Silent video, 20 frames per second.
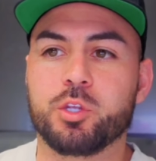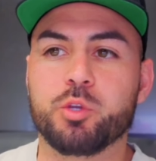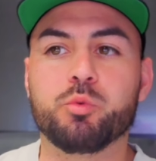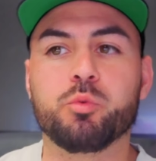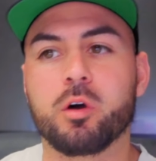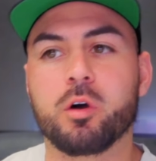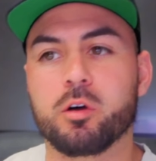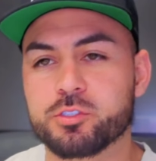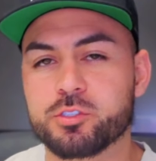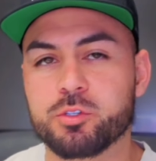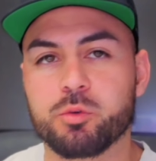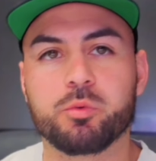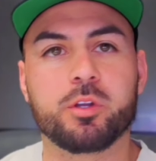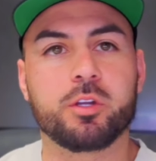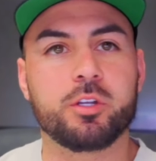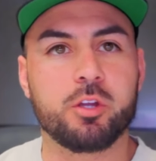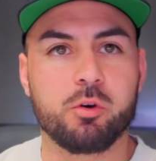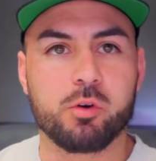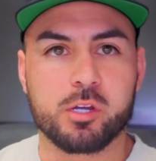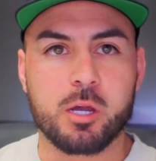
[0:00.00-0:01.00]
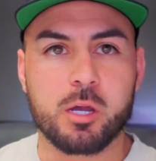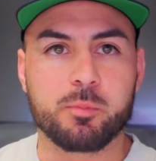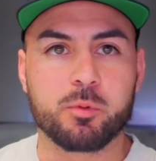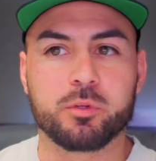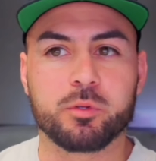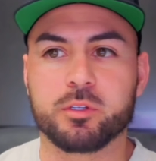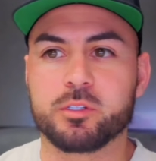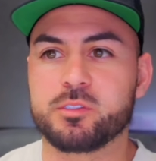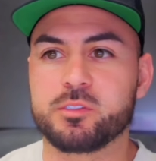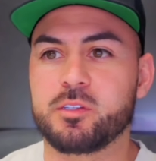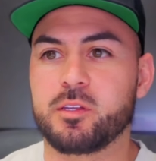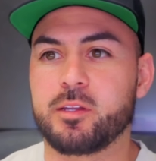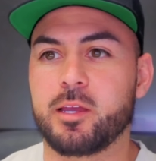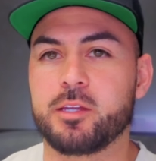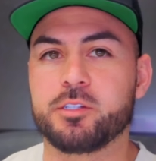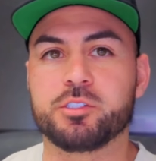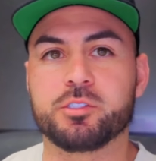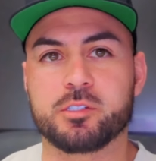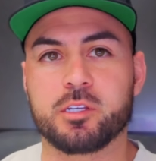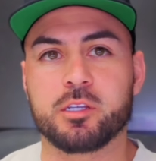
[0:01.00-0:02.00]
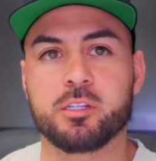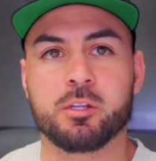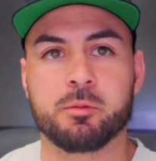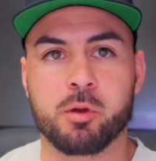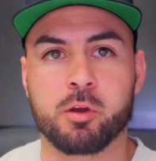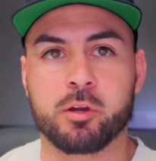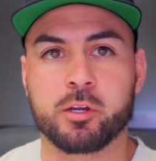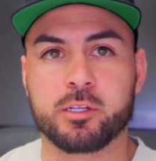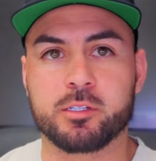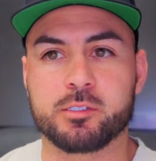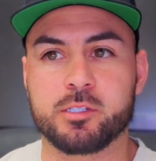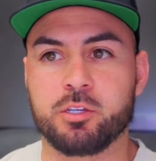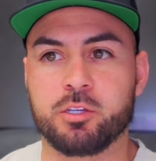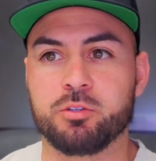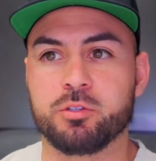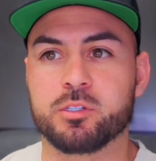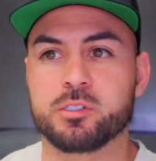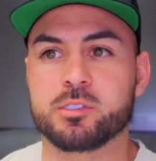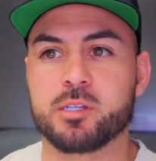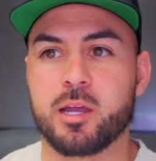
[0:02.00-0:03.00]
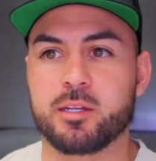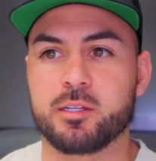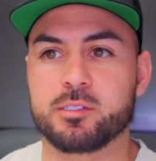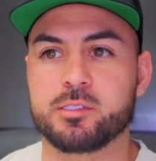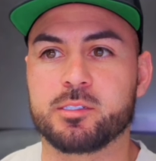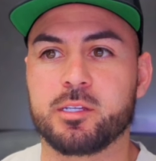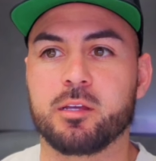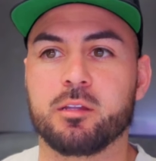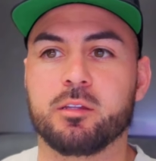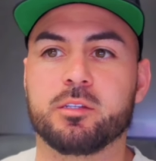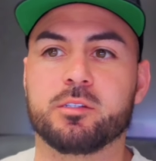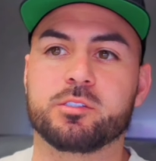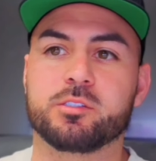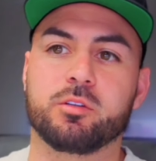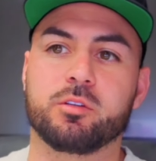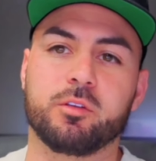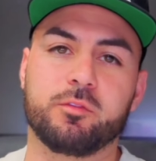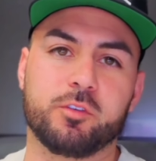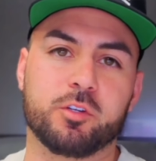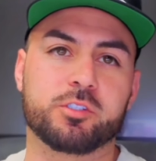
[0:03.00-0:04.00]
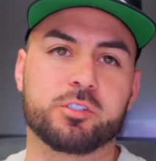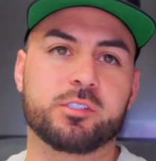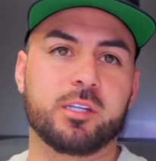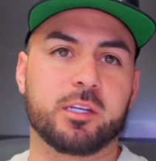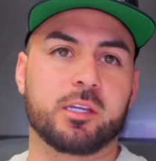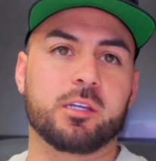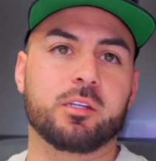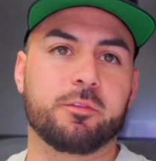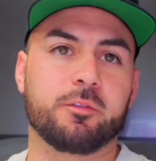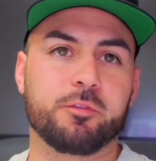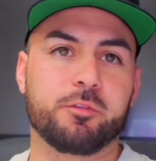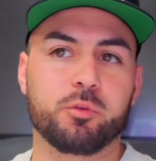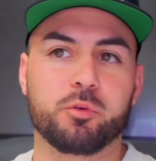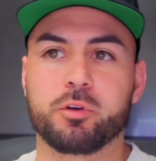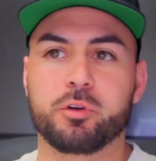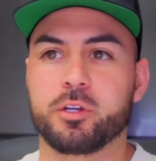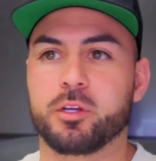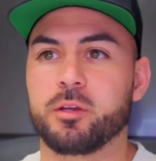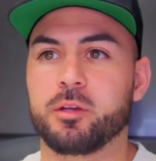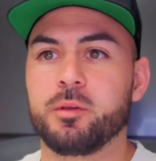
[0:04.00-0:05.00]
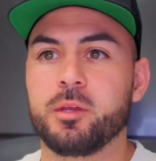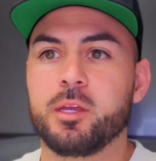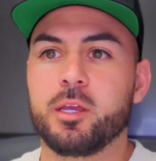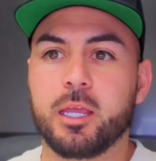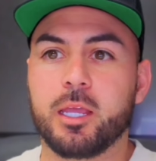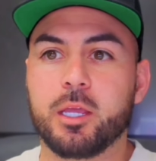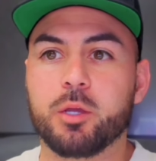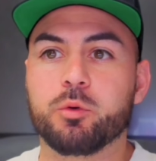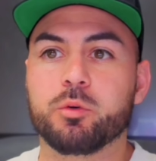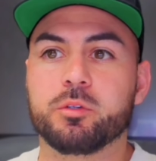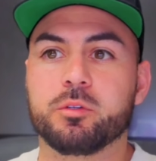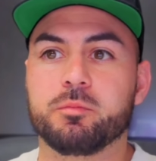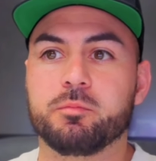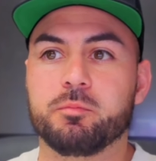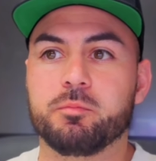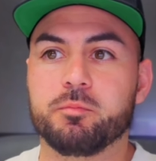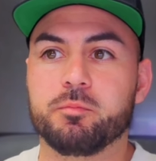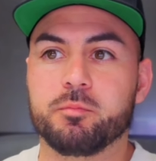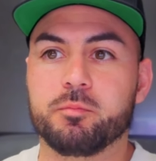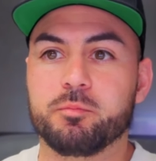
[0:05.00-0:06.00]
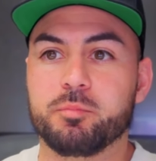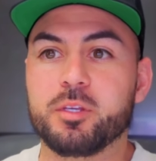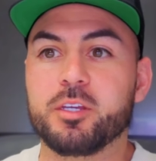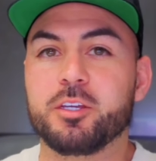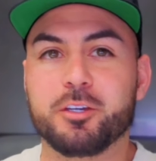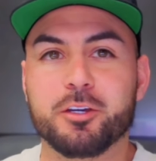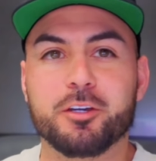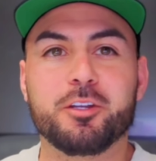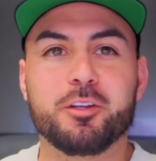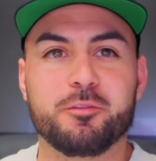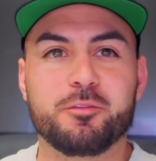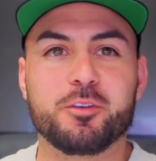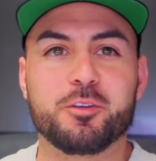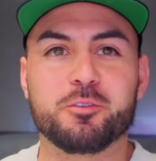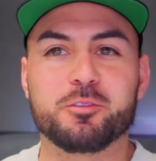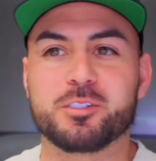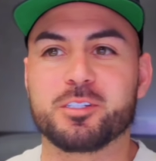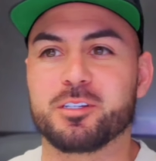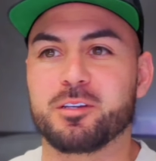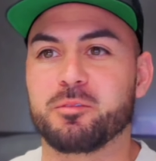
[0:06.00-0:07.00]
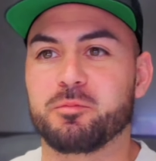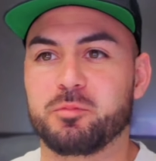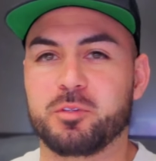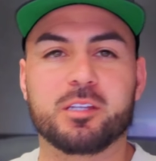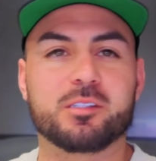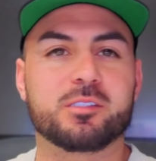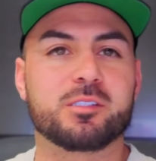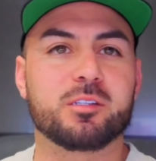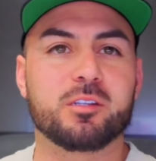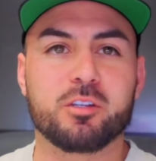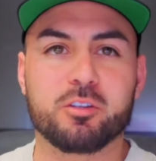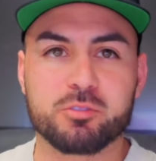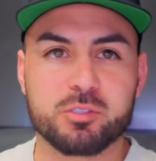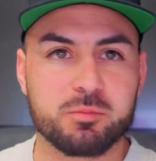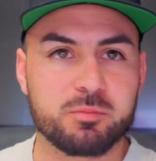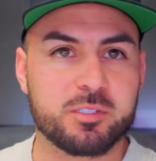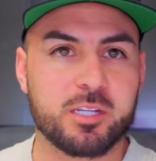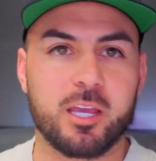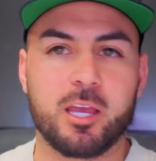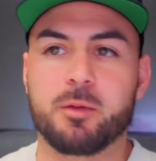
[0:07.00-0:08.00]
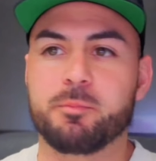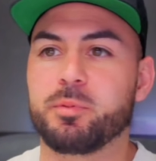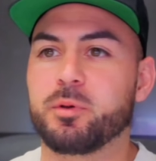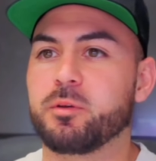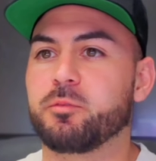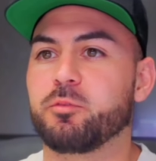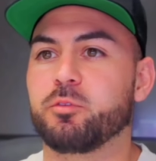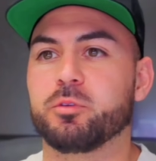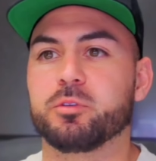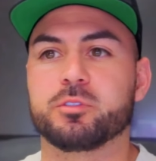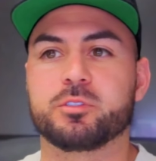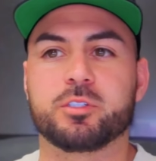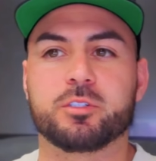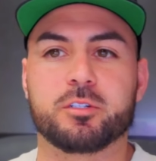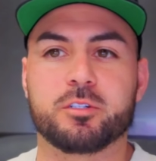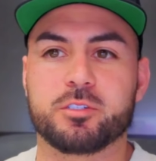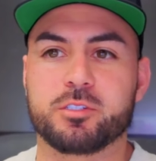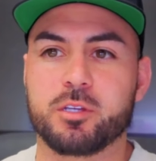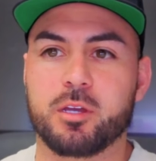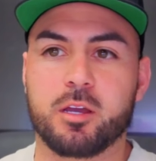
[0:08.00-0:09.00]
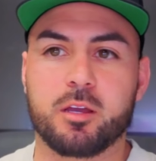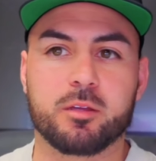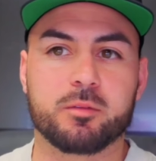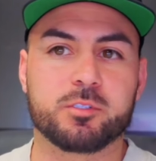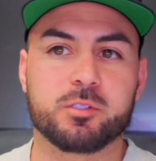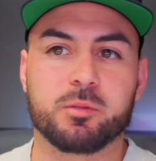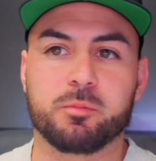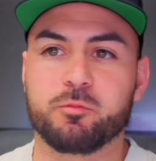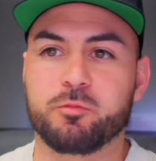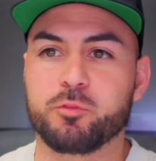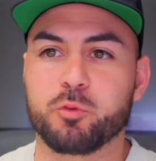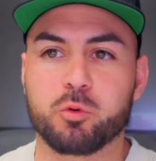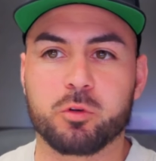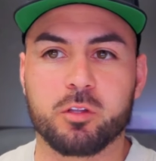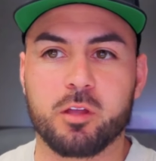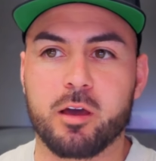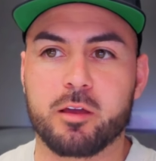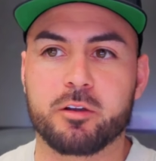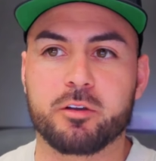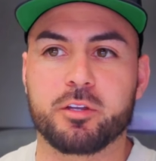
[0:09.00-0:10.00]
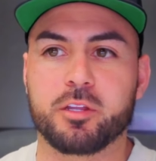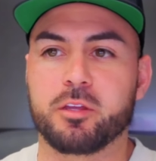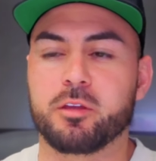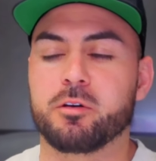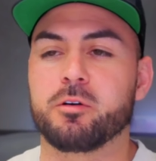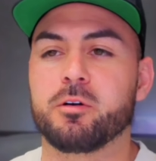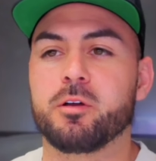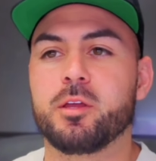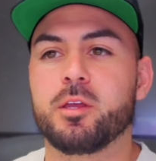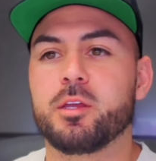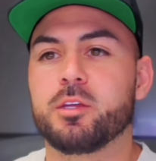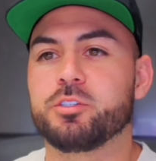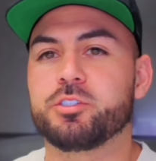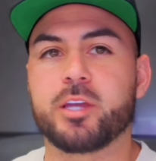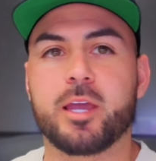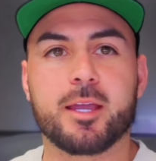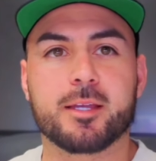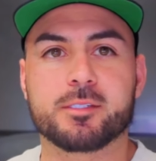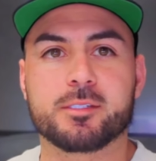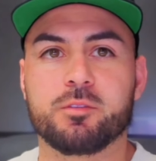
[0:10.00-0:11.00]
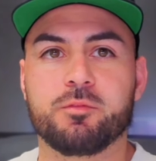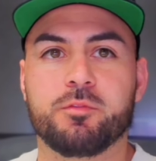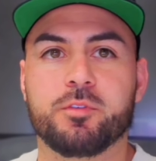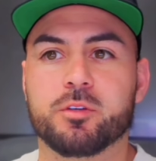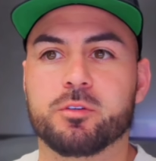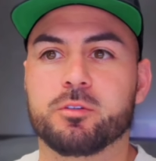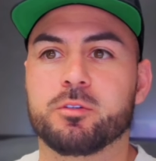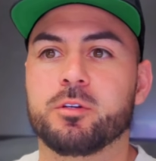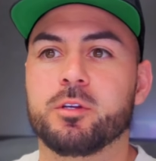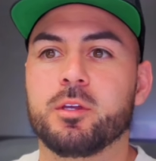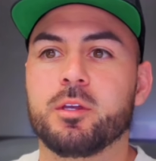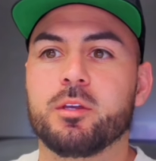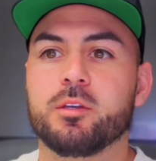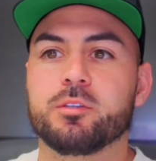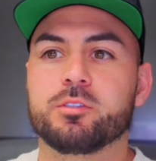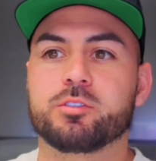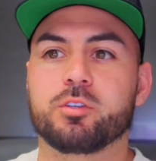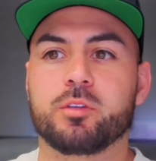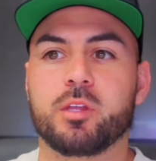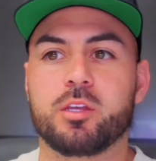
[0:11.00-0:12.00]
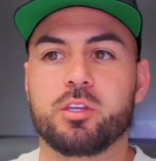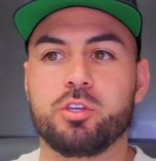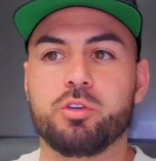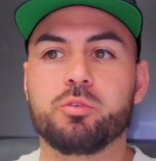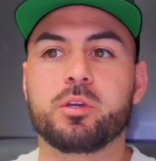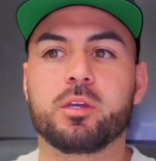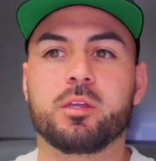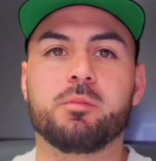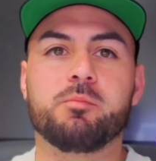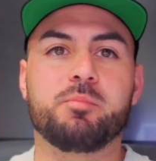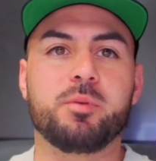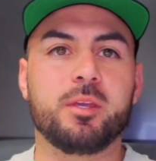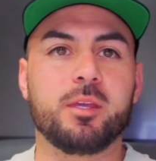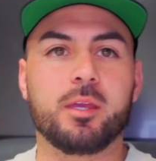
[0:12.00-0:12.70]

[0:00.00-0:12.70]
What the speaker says: You also want to know a couple real estate agents in the markets that you decide to sell in. So if you're sticking to Florida, it would be good of you to get to know some Tampa realtors, some Fort Lauderdale, Jacksonville, so that you can